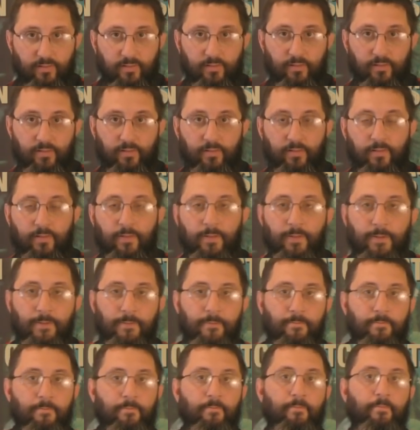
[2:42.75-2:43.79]

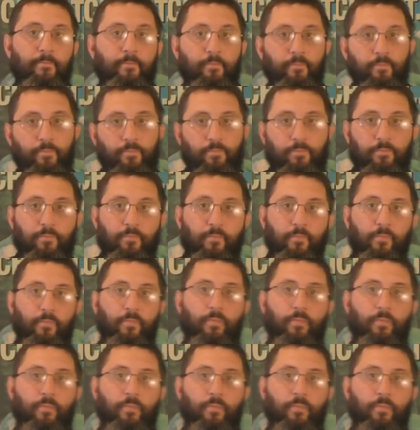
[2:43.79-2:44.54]
(no one is talking)